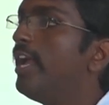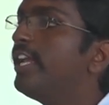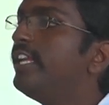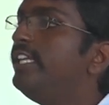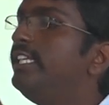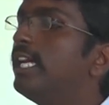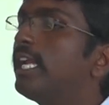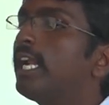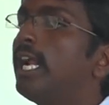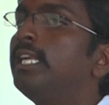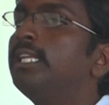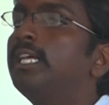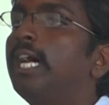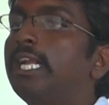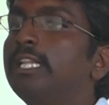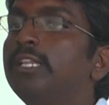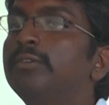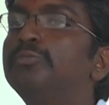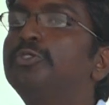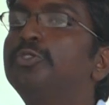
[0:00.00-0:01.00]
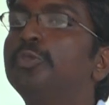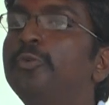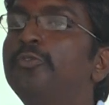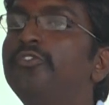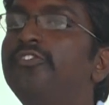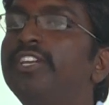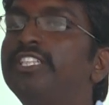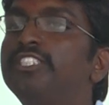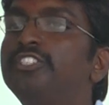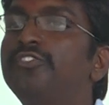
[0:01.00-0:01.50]
your algorithm should
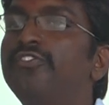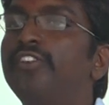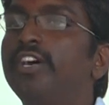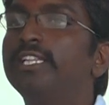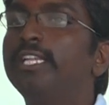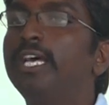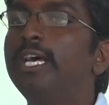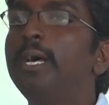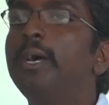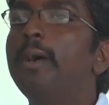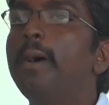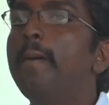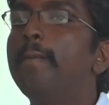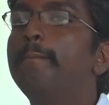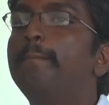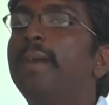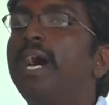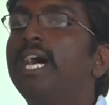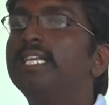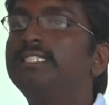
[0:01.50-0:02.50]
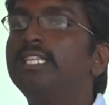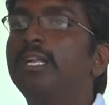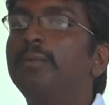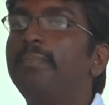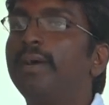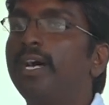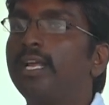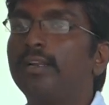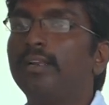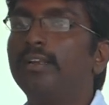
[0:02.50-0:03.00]
fix for the partial
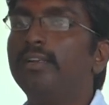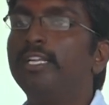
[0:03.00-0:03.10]
parallel.